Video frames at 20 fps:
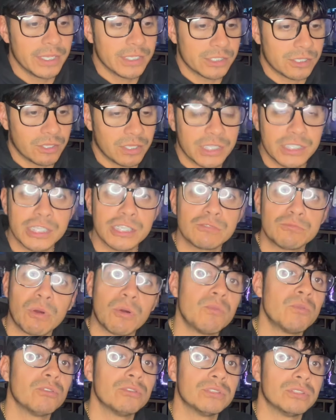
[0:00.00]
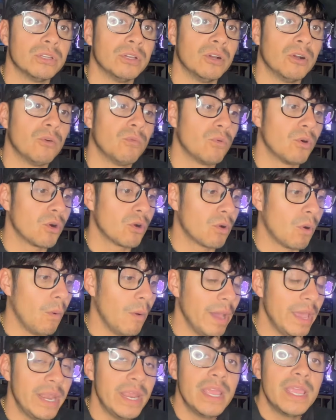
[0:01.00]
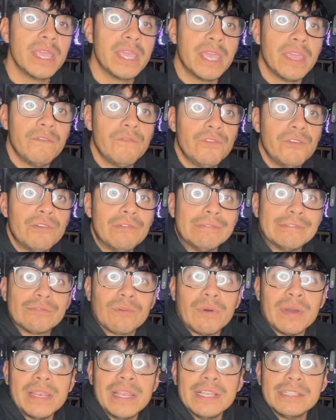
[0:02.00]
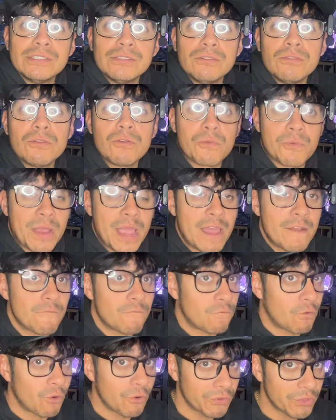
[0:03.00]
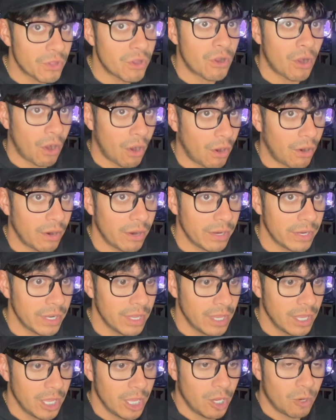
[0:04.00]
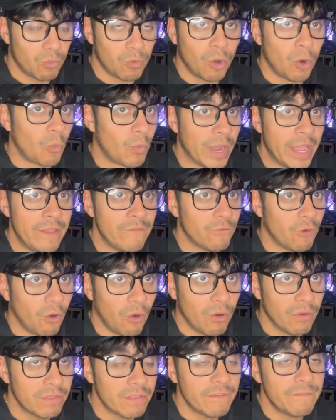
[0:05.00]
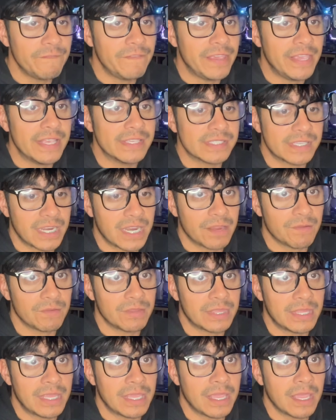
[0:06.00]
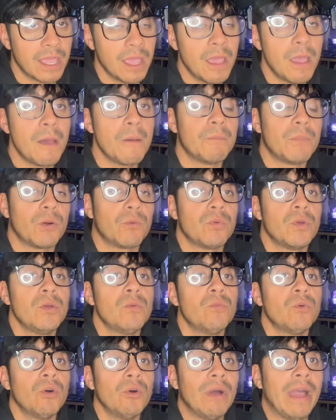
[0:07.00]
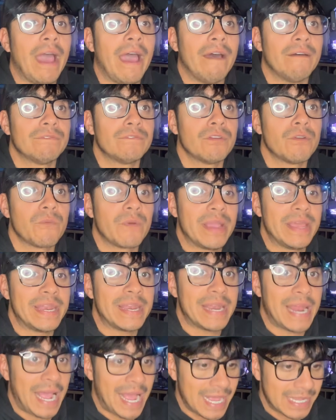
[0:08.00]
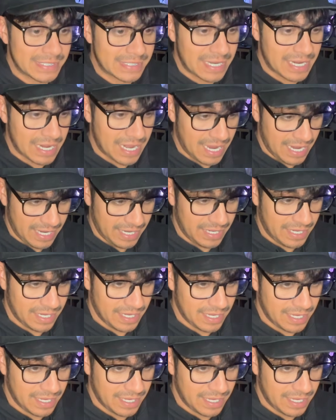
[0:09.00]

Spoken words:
So this is what we'll do. We'll go ahead and give you 22 grand for the card. We'll waive all the fees and everything, but we will have to grade it as a 9,